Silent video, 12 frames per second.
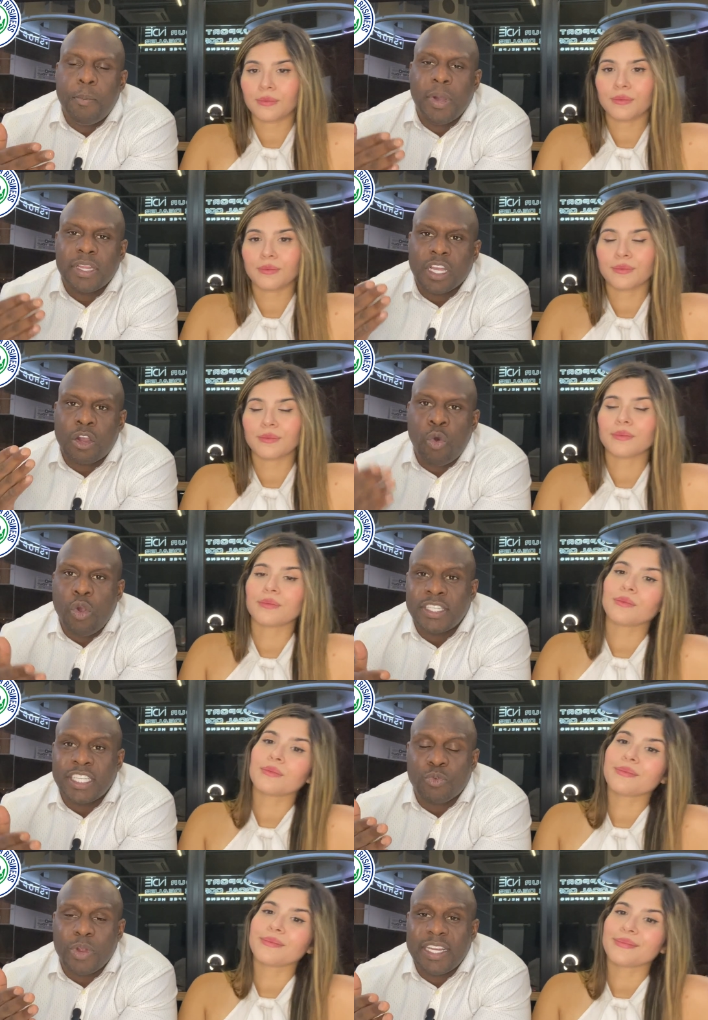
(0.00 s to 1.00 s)
Speaker 1: But the
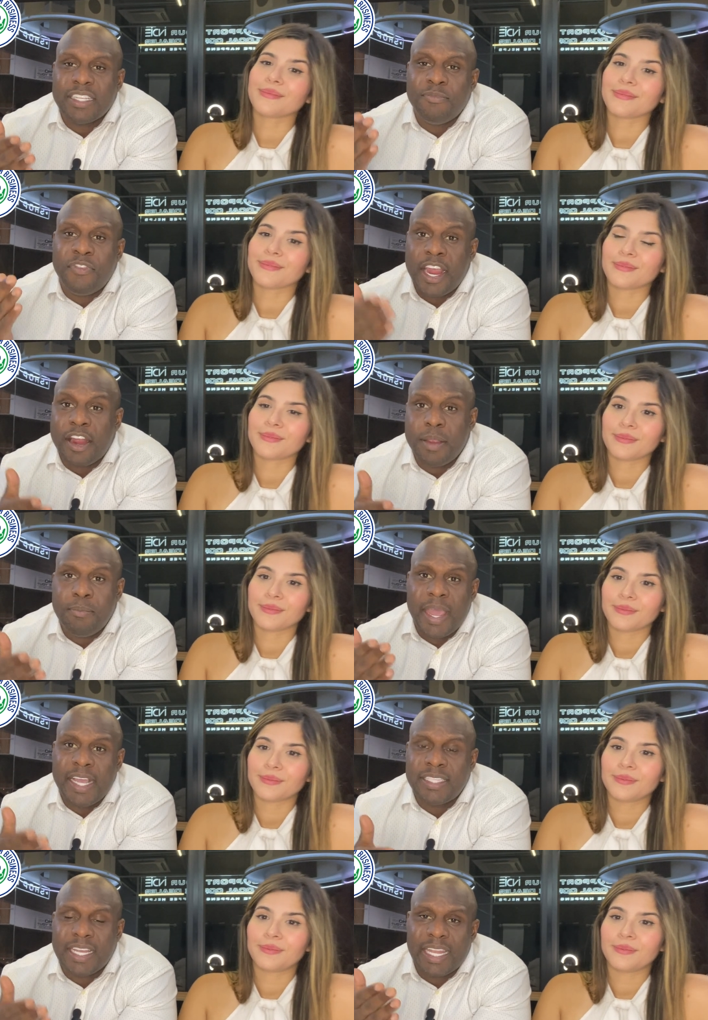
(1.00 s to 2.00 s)
course is written in very
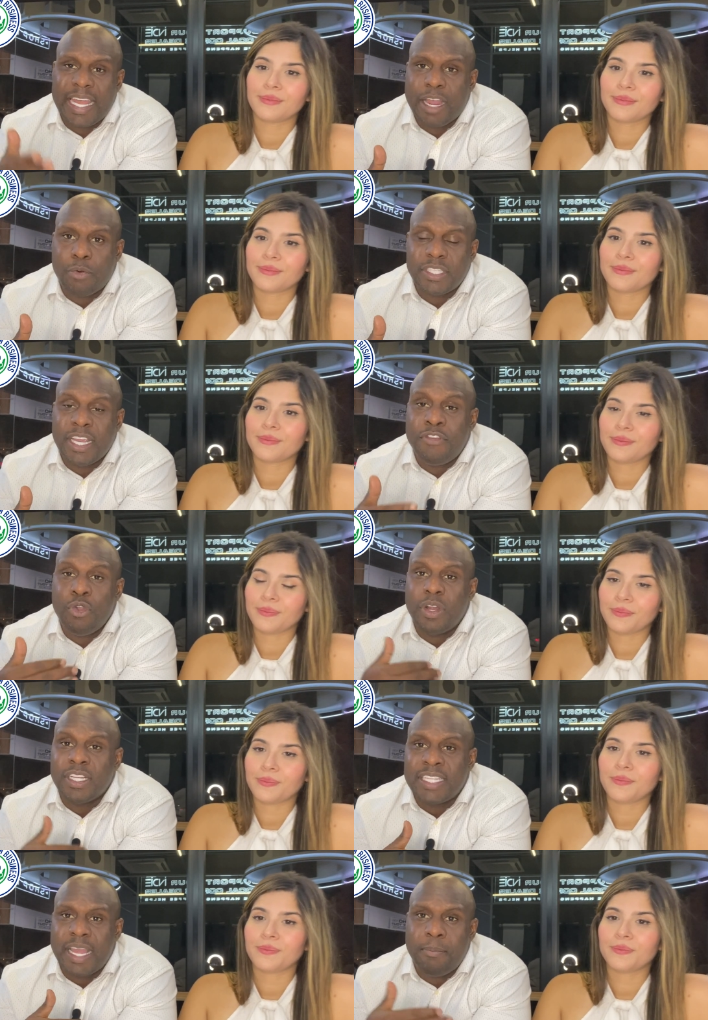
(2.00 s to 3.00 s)
basic language. If you
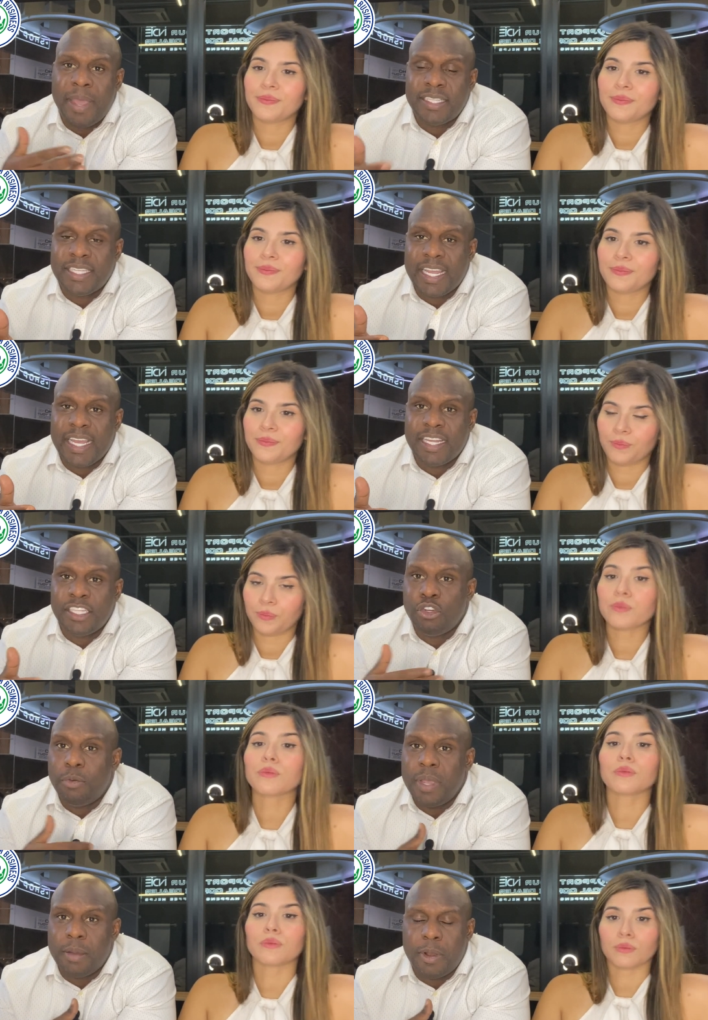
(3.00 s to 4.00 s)
understand basic English,
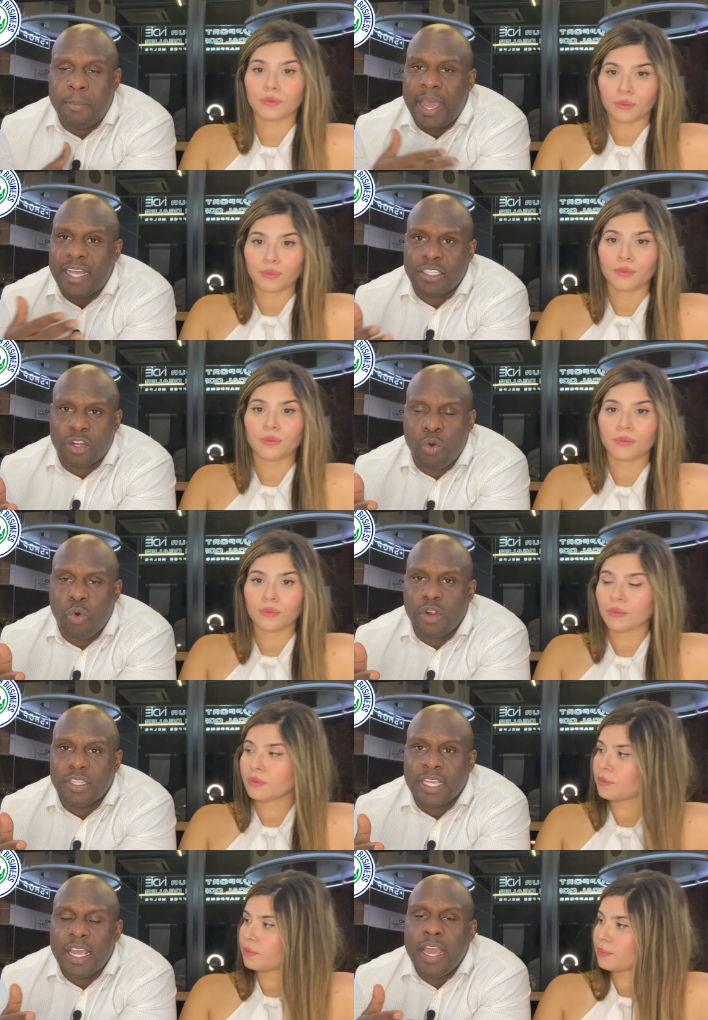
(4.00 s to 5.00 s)
you'll be able to pass the
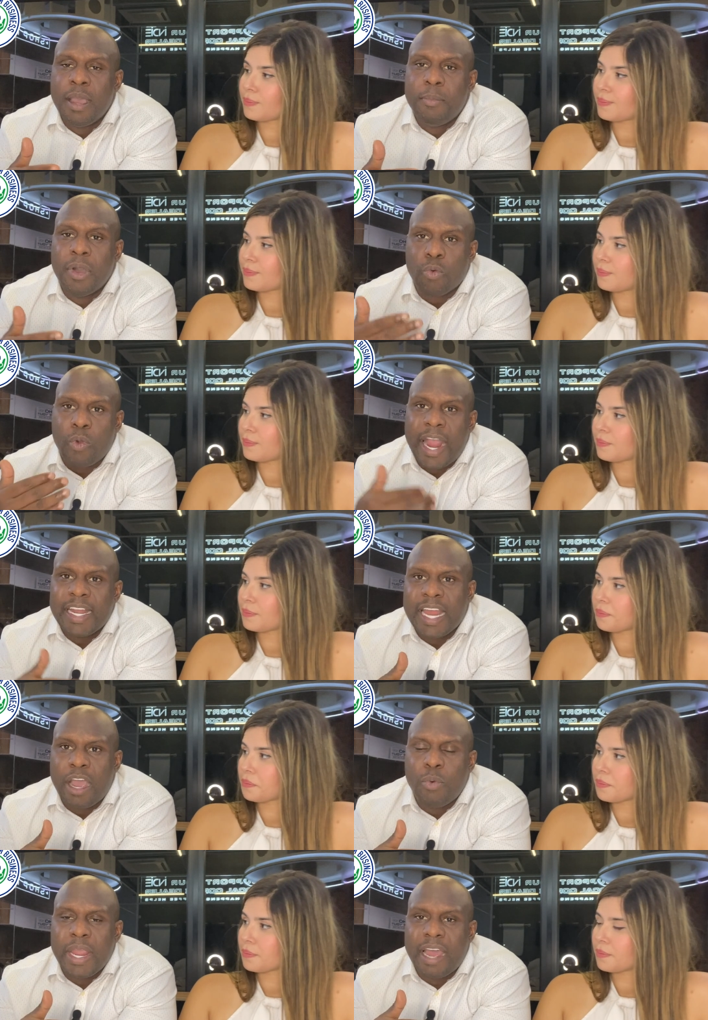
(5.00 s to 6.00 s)
course. But right
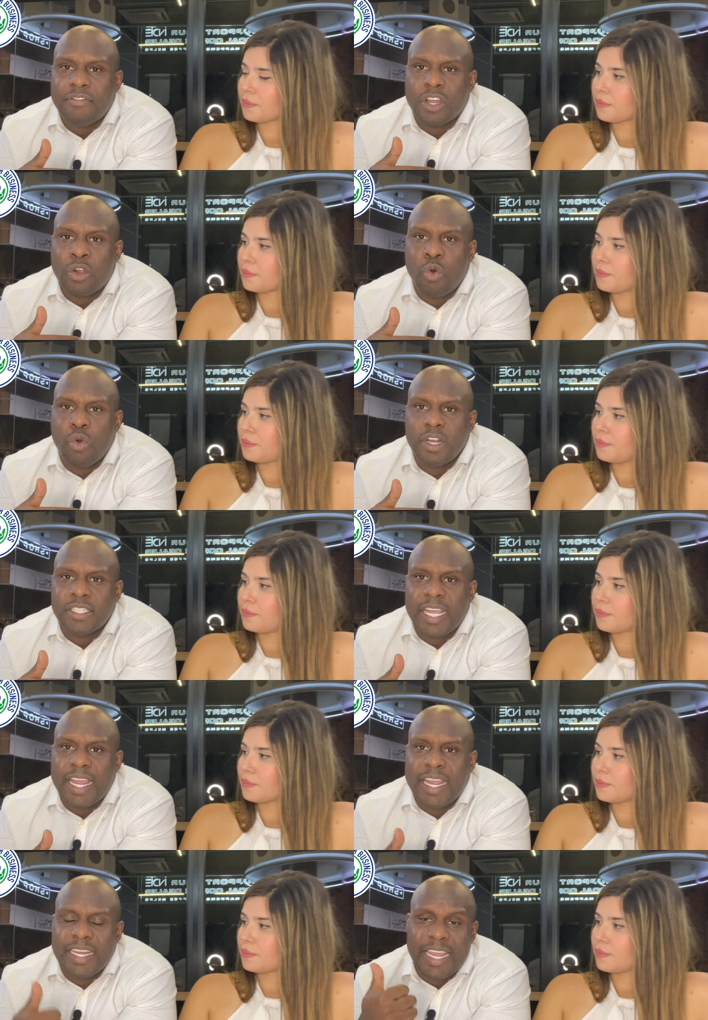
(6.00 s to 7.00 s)
now we have the course
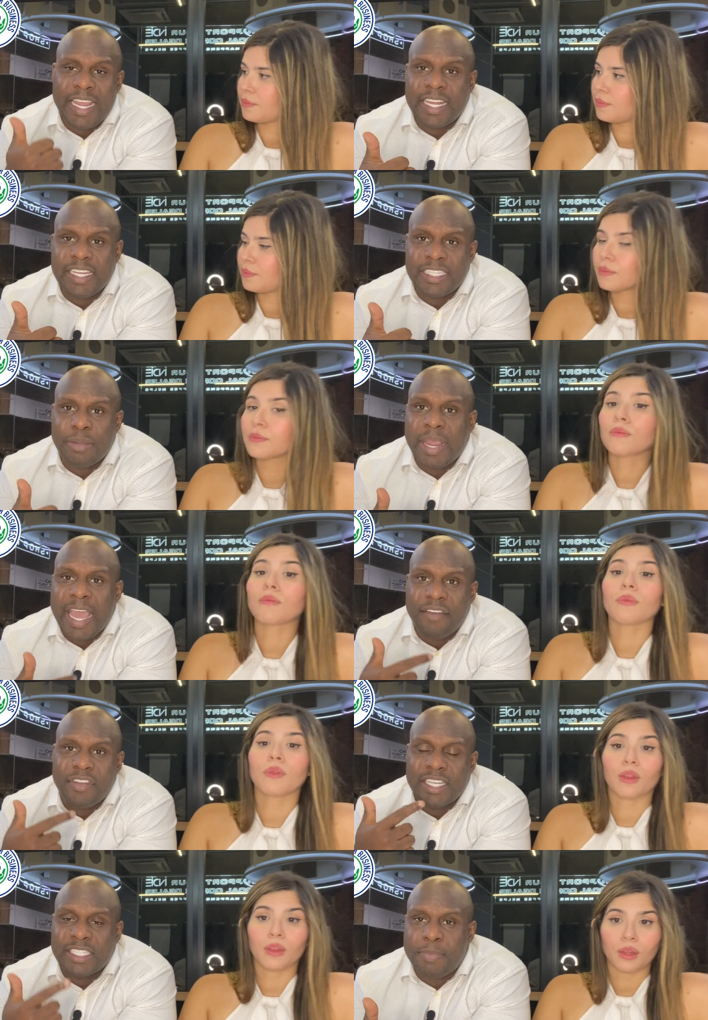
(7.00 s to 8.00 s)
in English and we
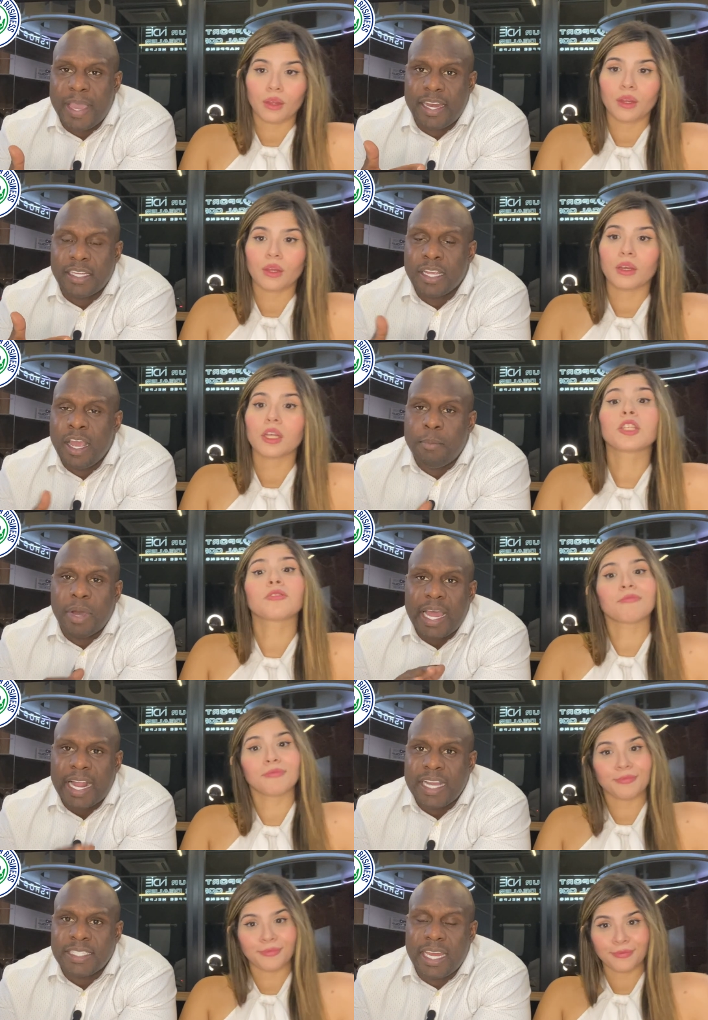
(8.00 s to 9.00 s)
have it in Spanish. But but
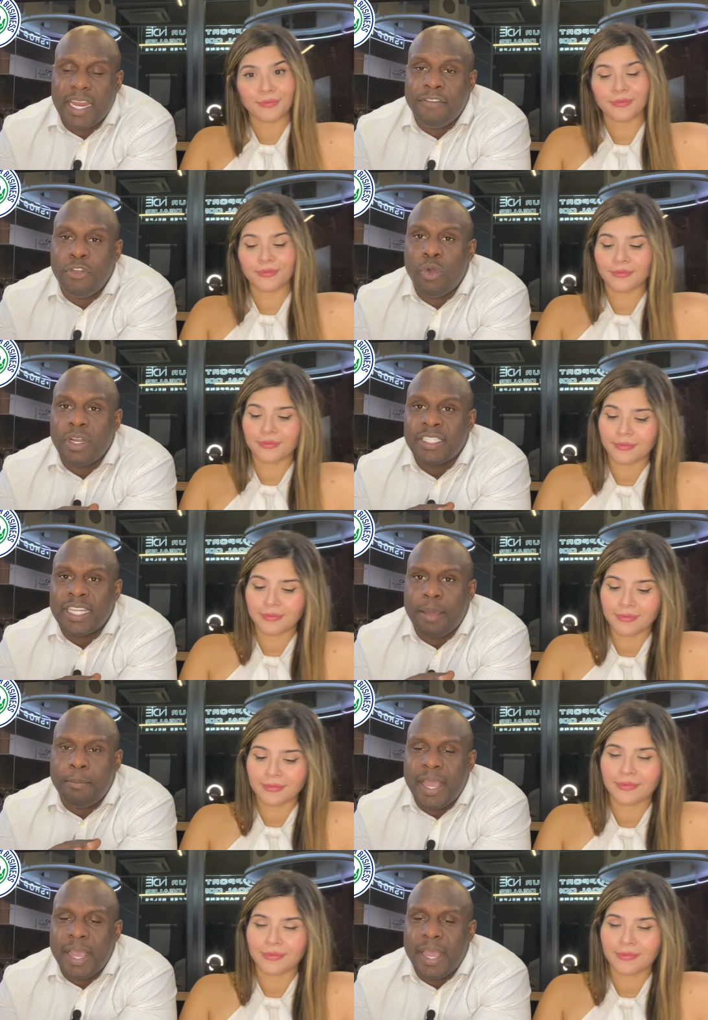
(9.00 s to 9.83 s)
like I said, if you understand